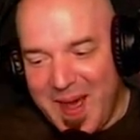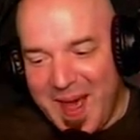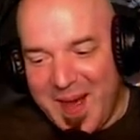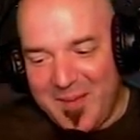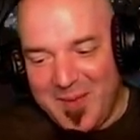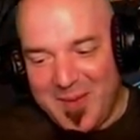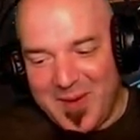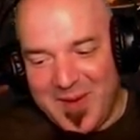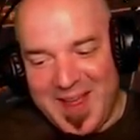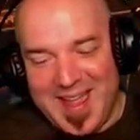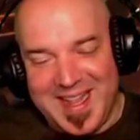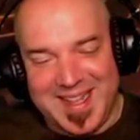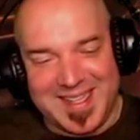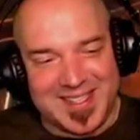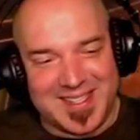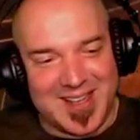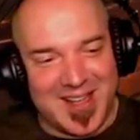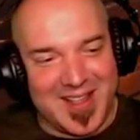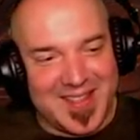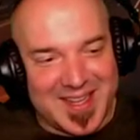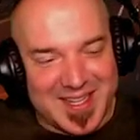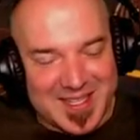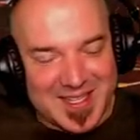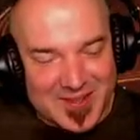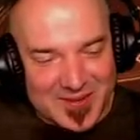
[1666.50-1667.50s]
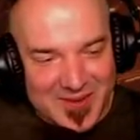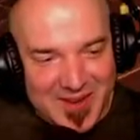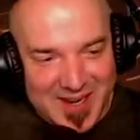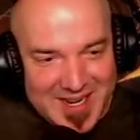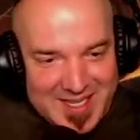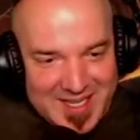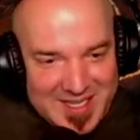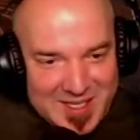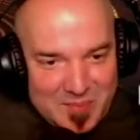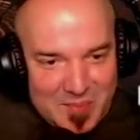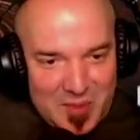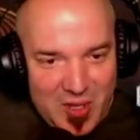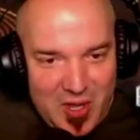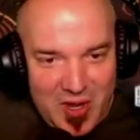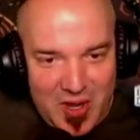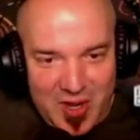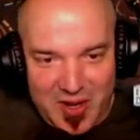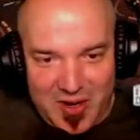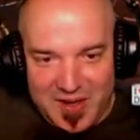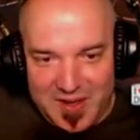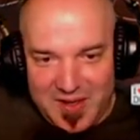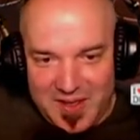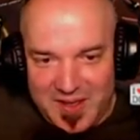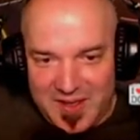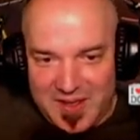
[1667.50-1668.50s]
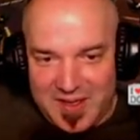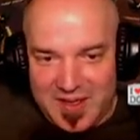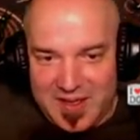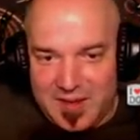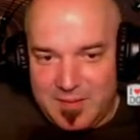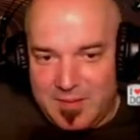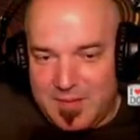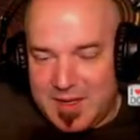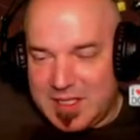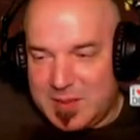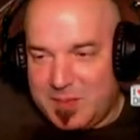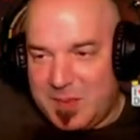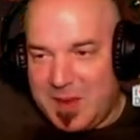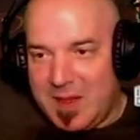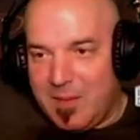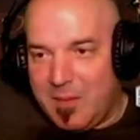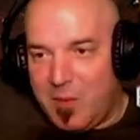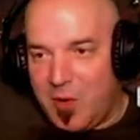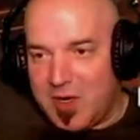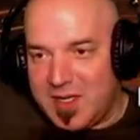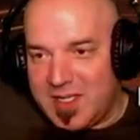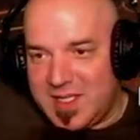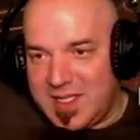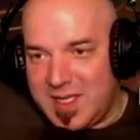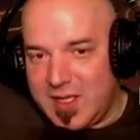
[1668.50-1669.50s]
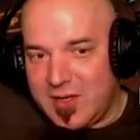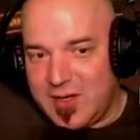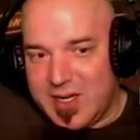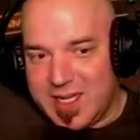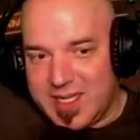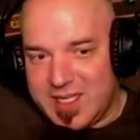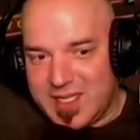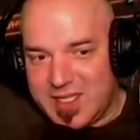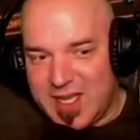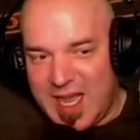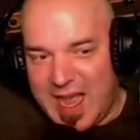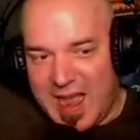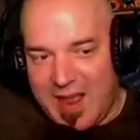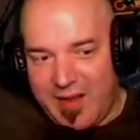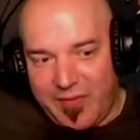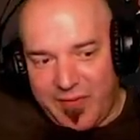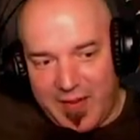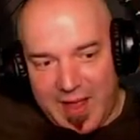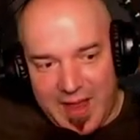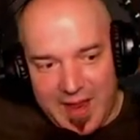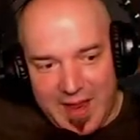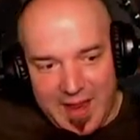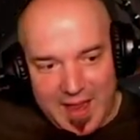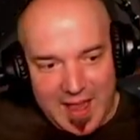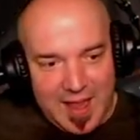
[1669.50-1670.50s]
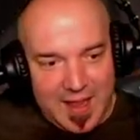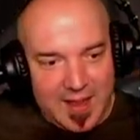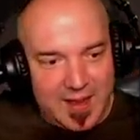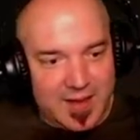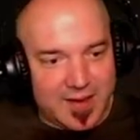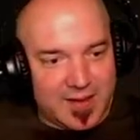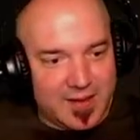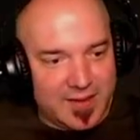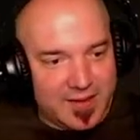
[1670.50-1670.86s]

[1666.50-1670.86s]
bobbleheads on this one. This desolate rock. Must be a more serious sci-fi guy.